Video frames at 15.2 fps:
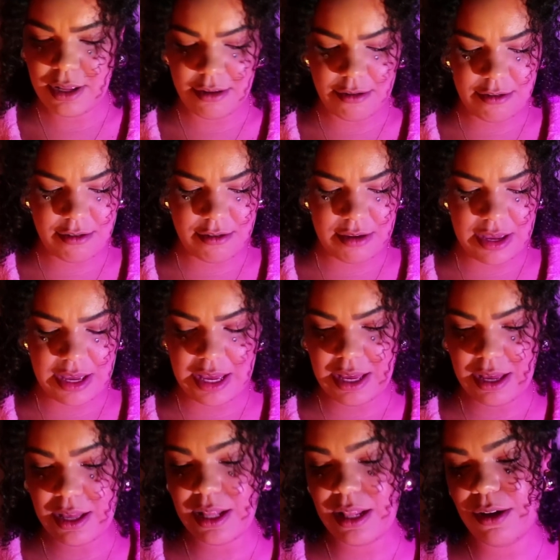Let's
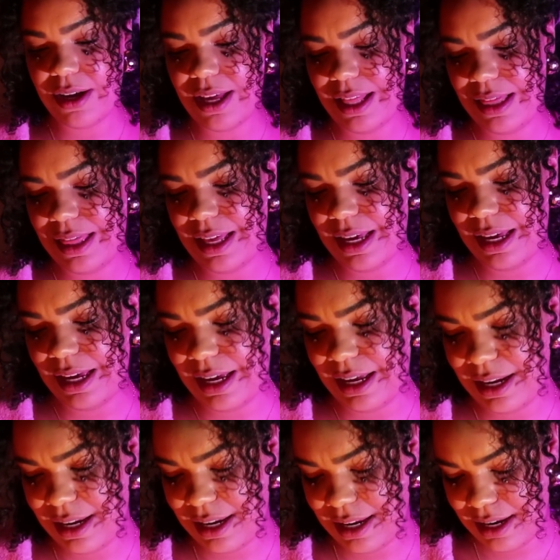see, look at
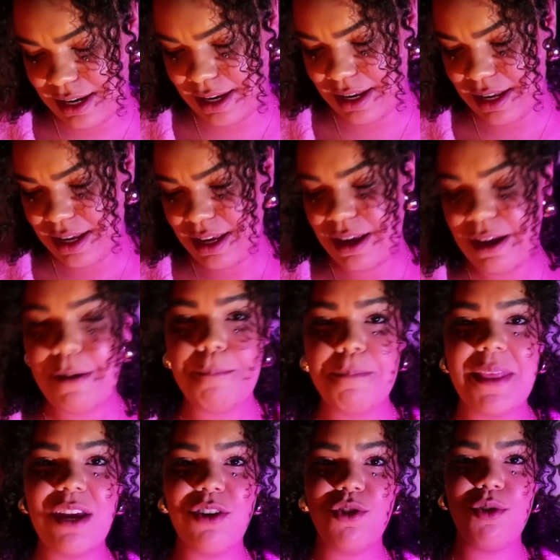that.
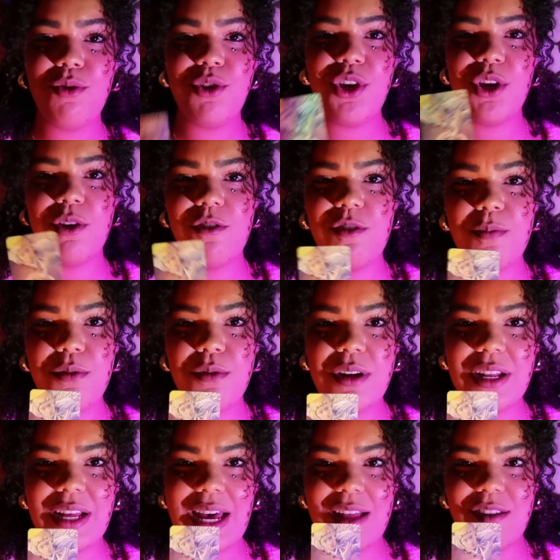I told you, your
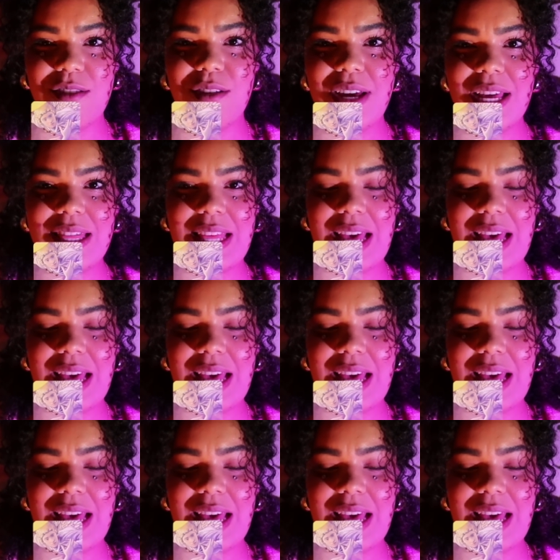spirit guides, look at